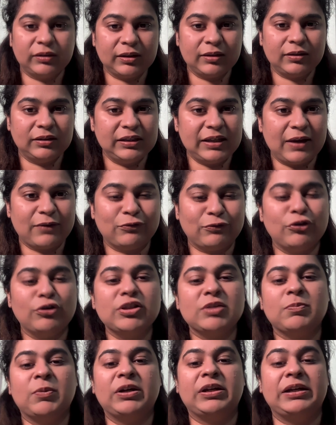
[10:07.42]
it the
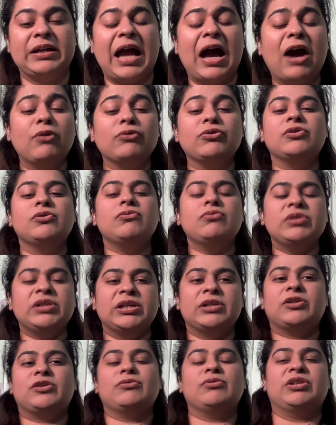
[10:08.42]
efforts, but now you
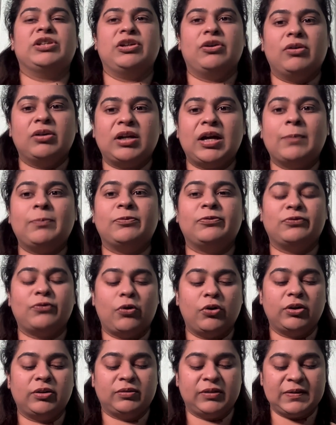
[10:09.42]
need to gear up
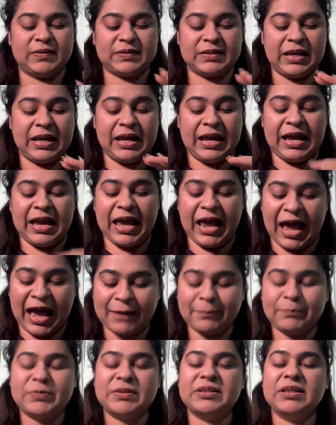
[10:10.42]
for this
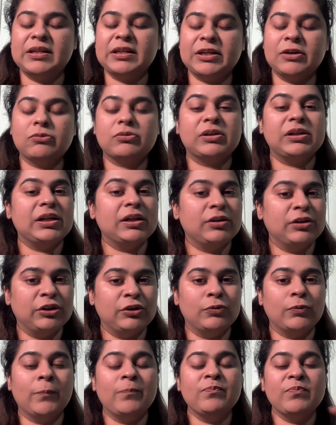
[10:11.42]
absolutely
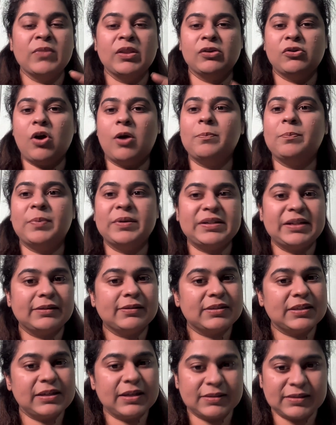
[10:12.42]
new
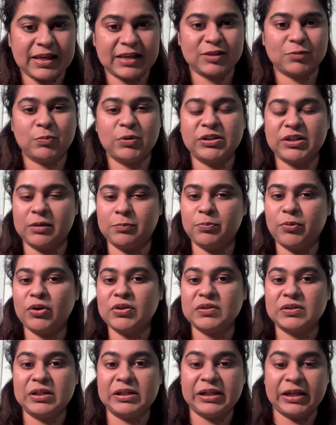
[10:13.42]
competency assessment and
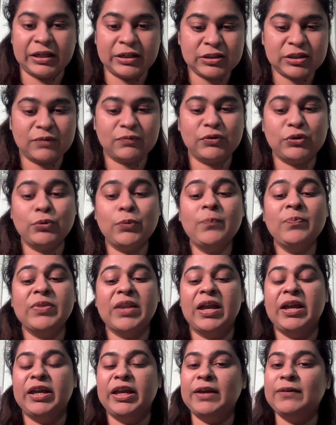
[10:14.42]
personal interview.
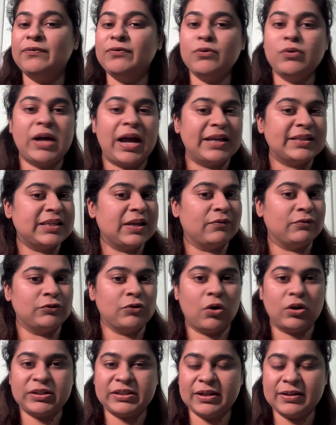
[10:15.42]
If you guys have
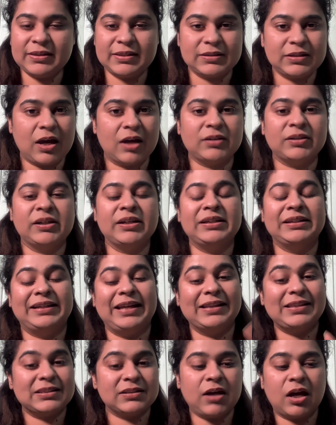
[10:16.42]
not yet started,
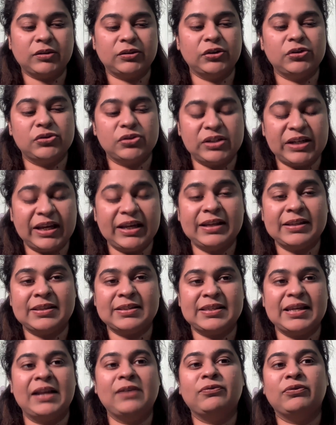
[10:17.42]
get started today
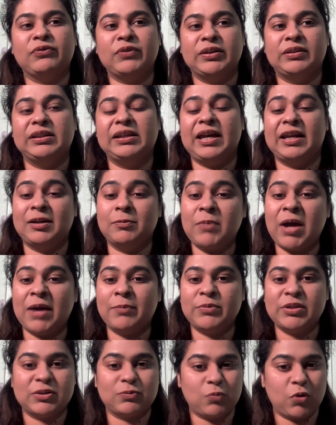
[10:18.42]
itself with the
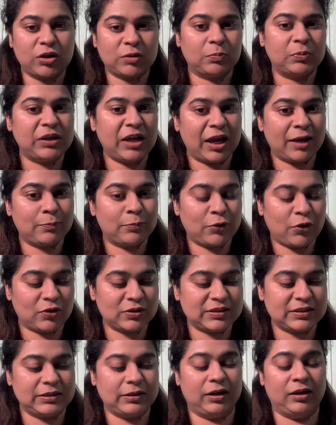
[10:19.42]
NMIMS
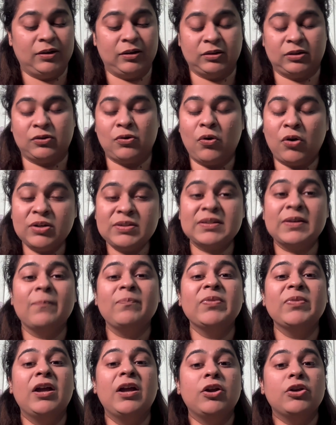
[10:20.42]
PI course.
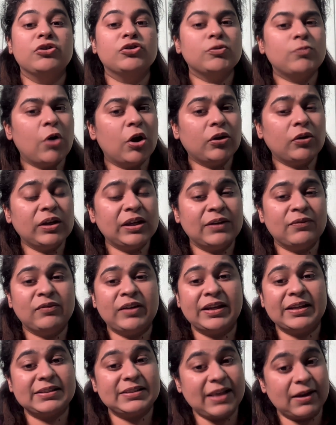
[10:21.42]
Tomorrow
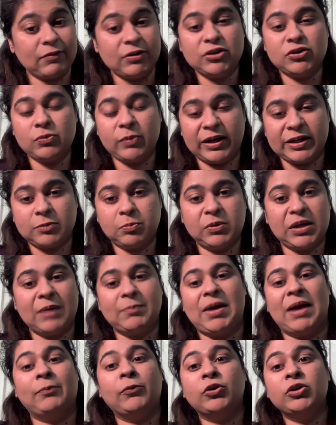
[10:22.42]
evening 7 to 8 p.m.
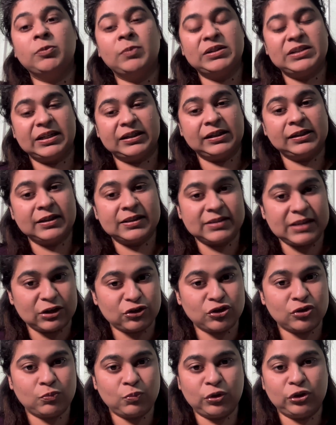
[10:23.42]
I'm going to be taking a
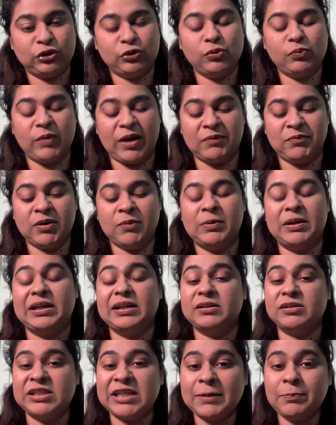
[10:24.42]
session with you where we will
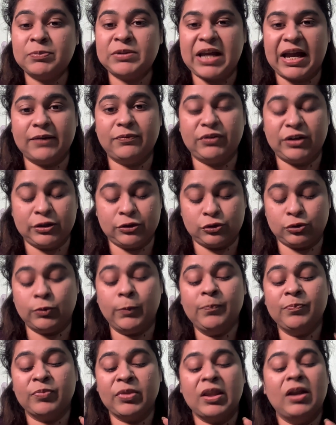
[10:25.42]
deep dive
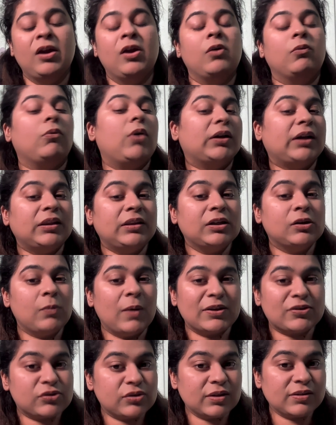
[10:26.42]
into what are the
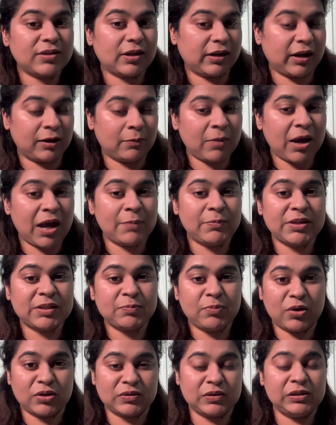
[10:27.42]
questions that NMIMS
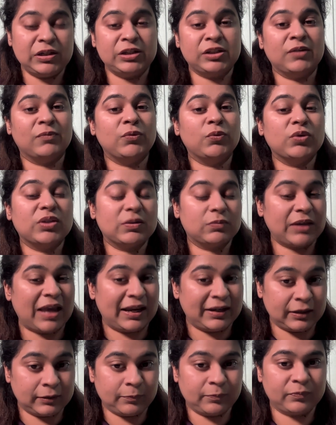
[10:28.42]
personal interviews
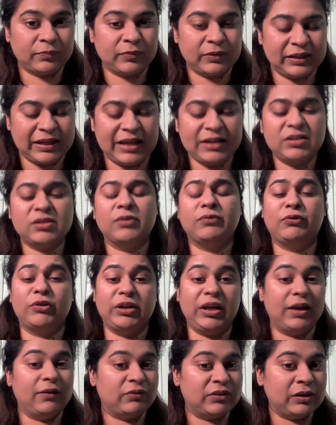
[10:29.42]
can get for
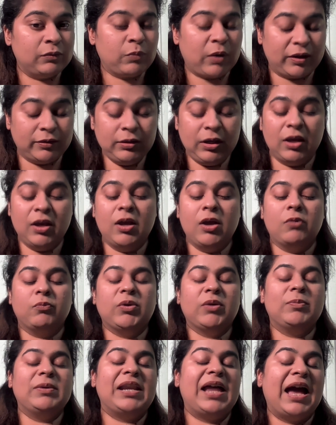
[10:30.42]
everyone.
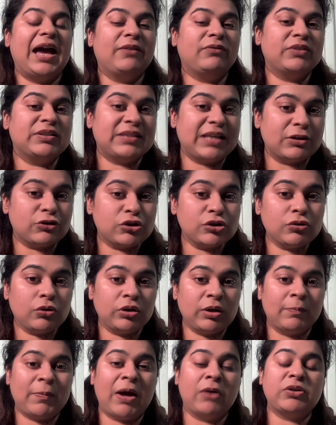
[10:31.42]
We will have a session on
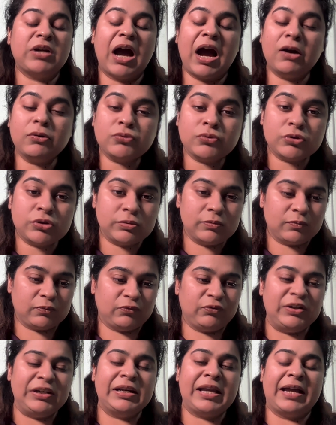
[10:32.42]
about how to
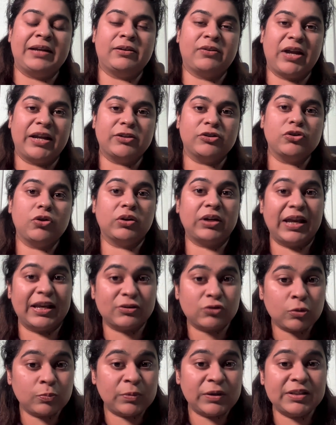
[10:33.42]
fill and write your
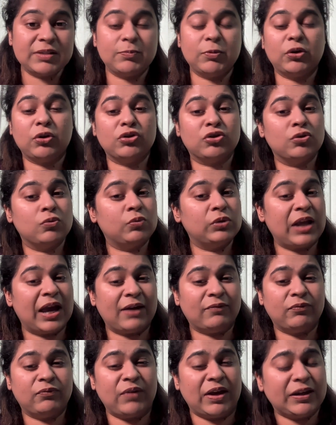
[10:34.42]
SOPs, because you would
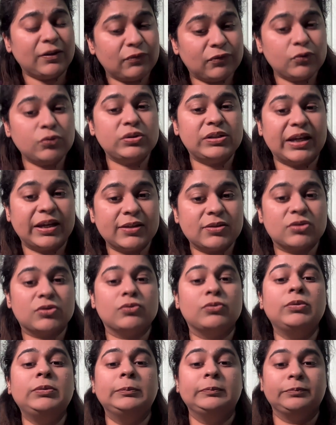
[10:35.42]
have very few days
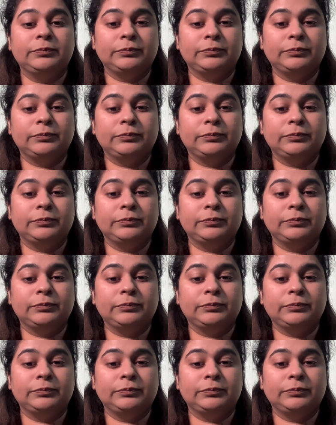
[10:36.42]
to